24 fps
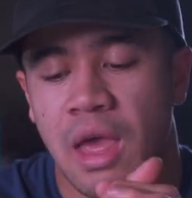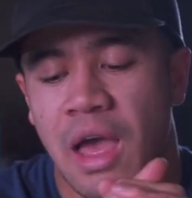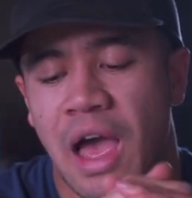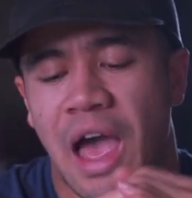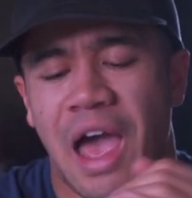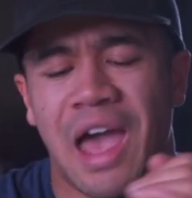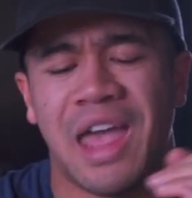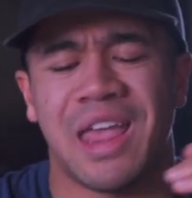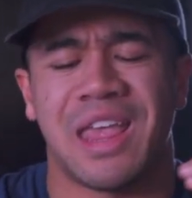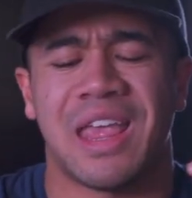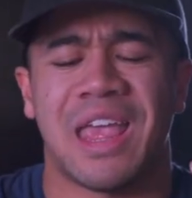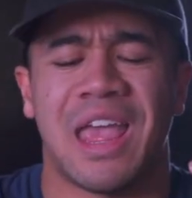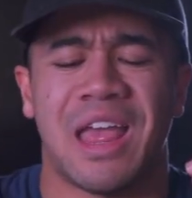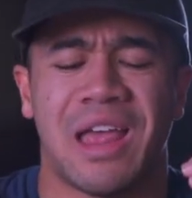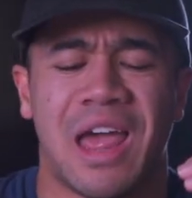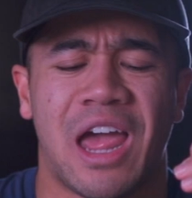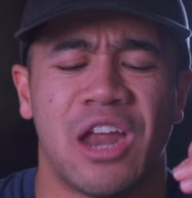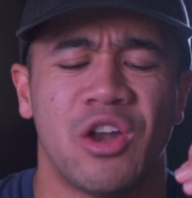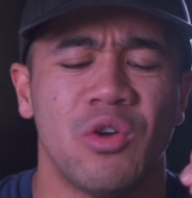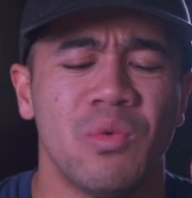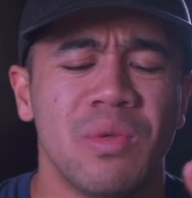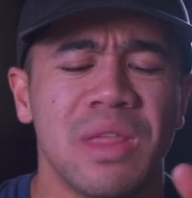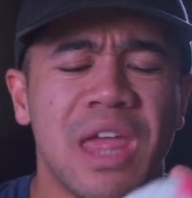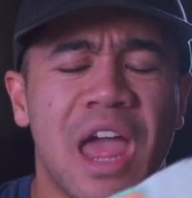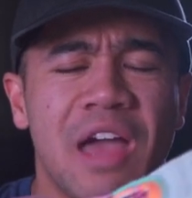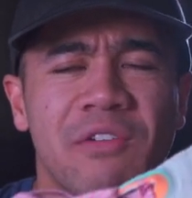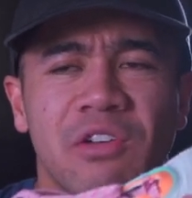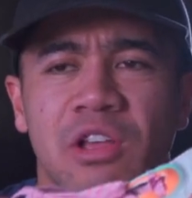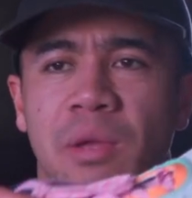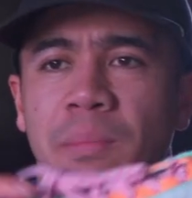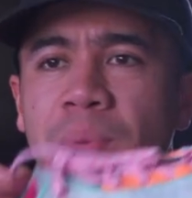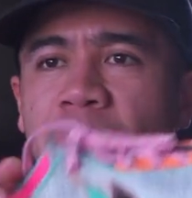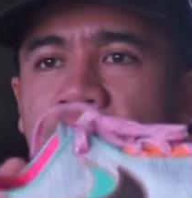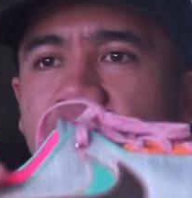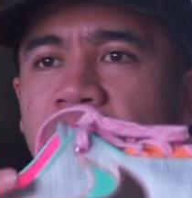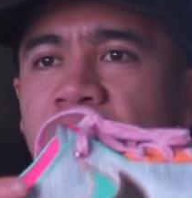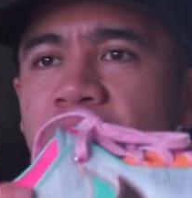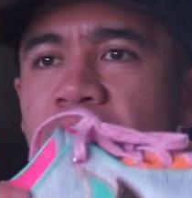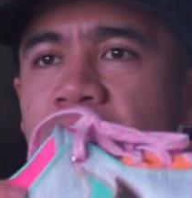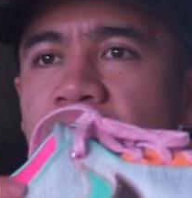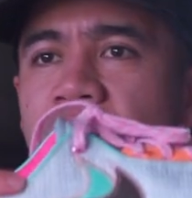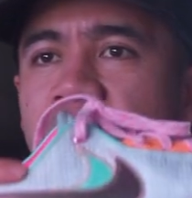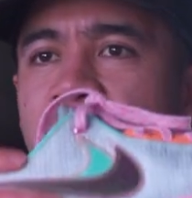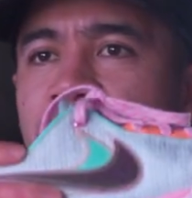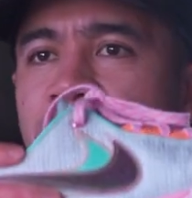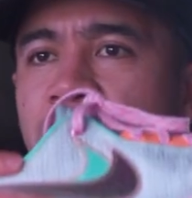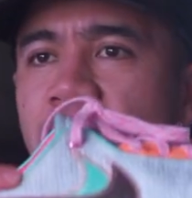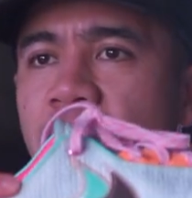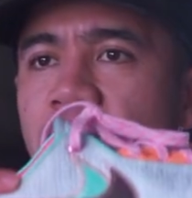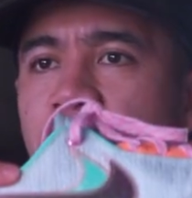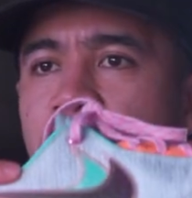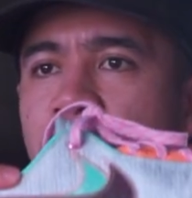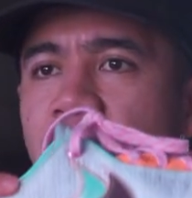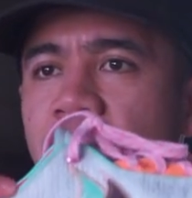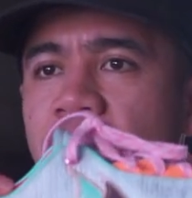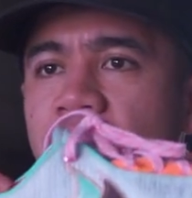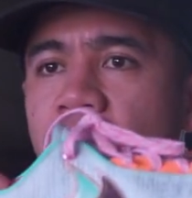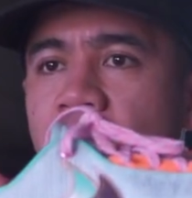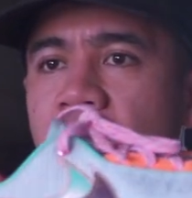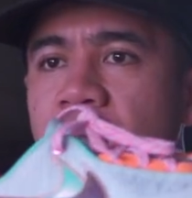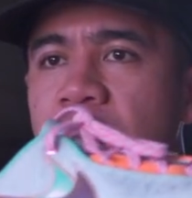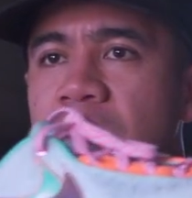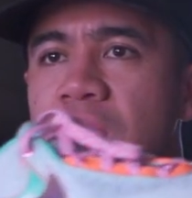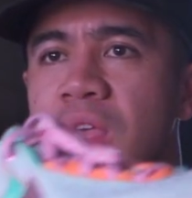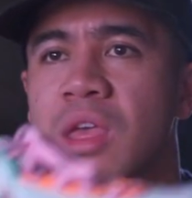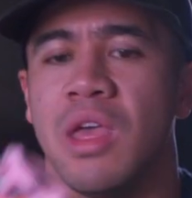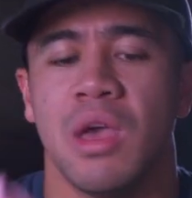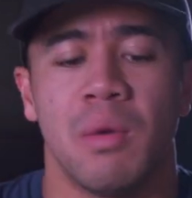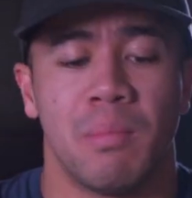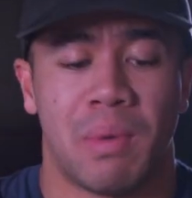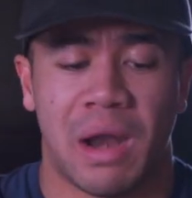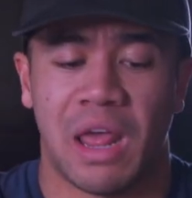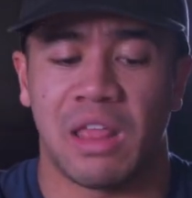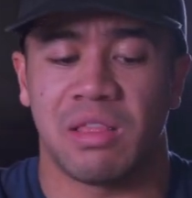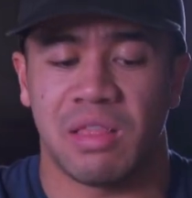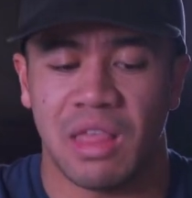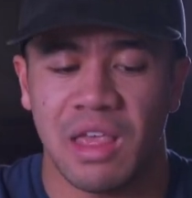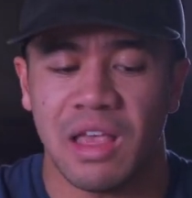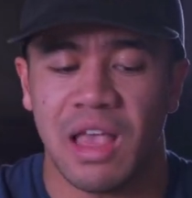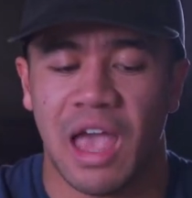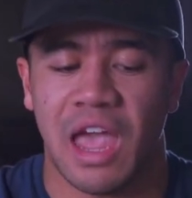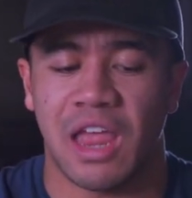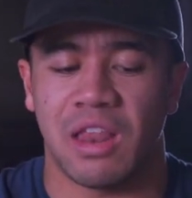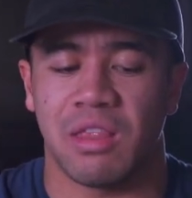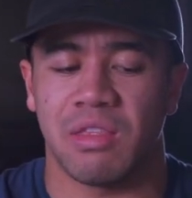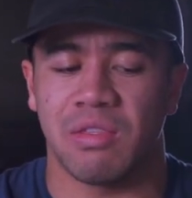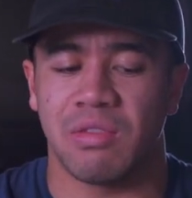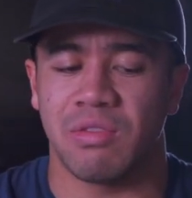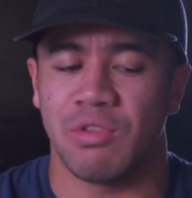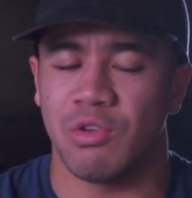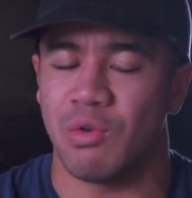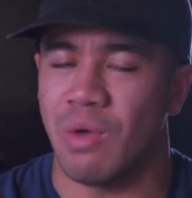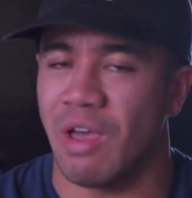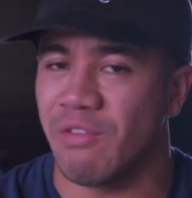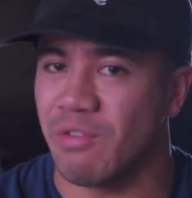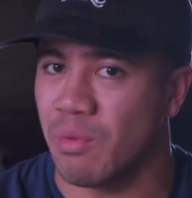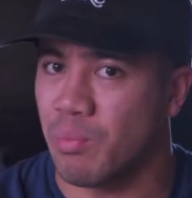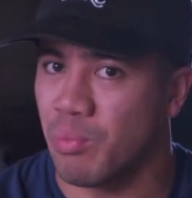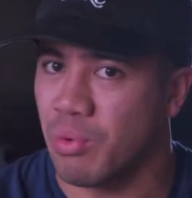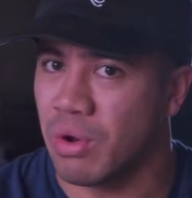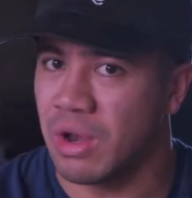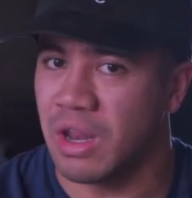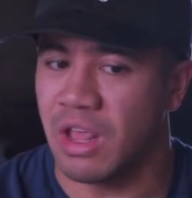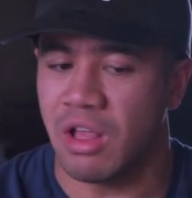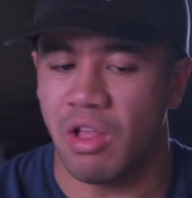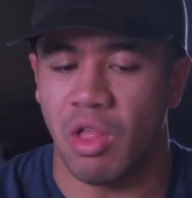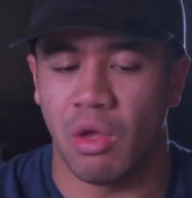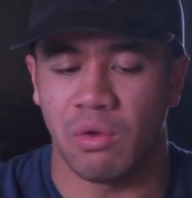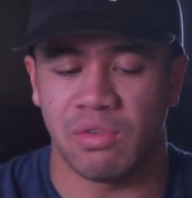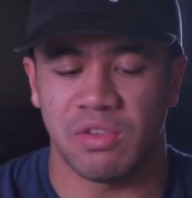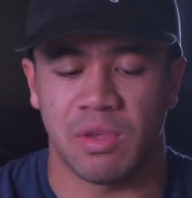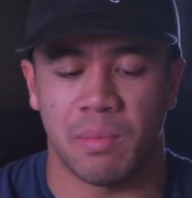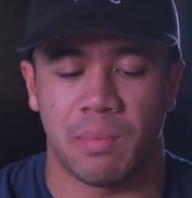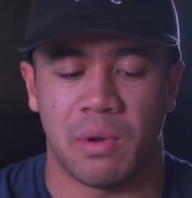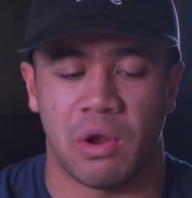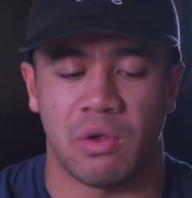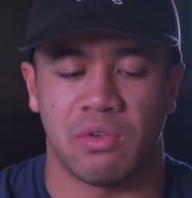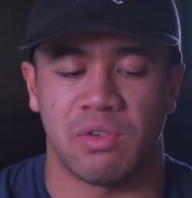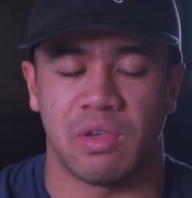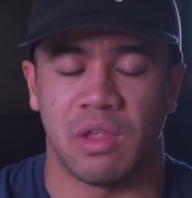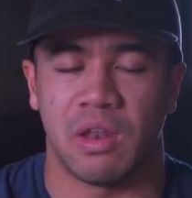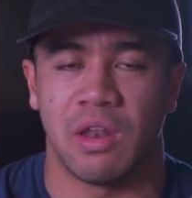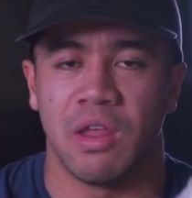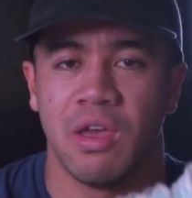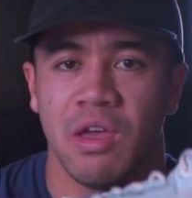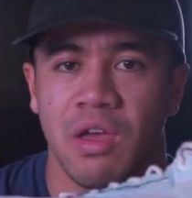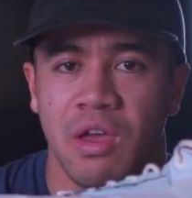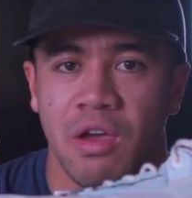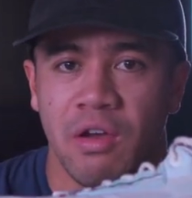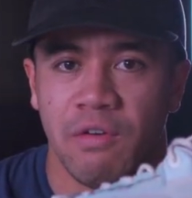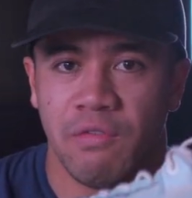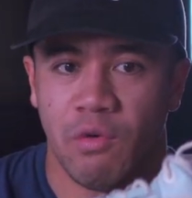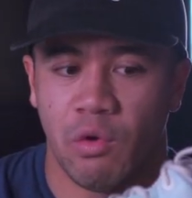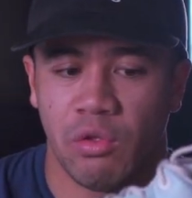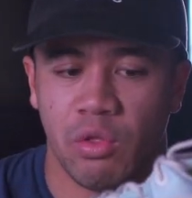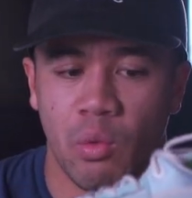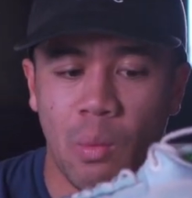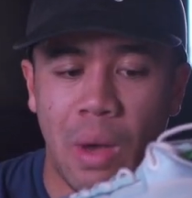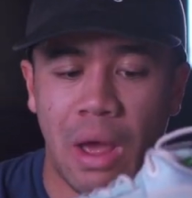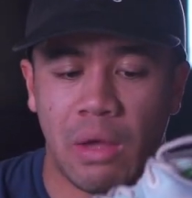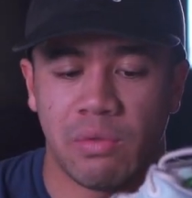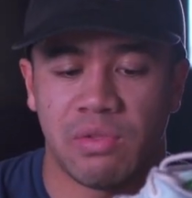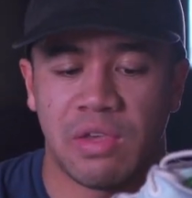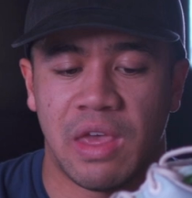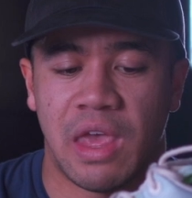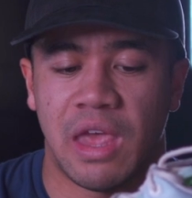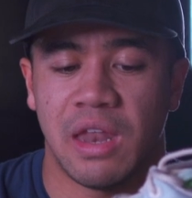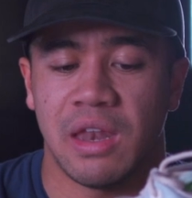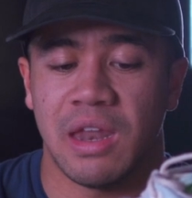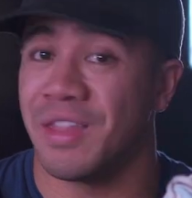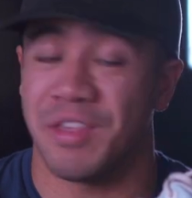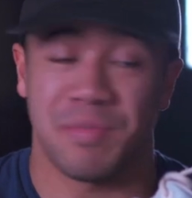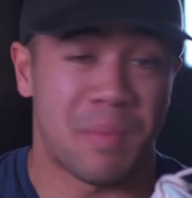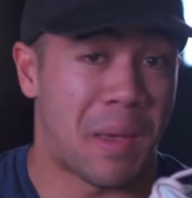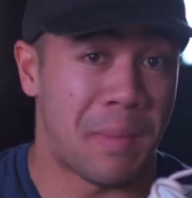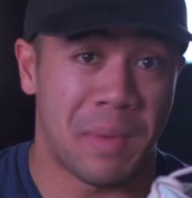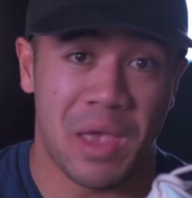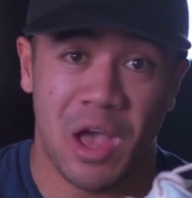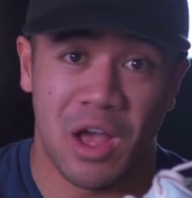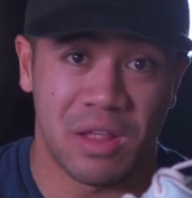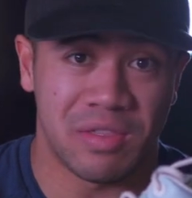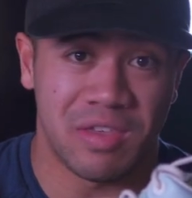I don't really have a comparison for the LeBron 20, but I think I do have a pretty close comparison for the WoW 10. This might be a hot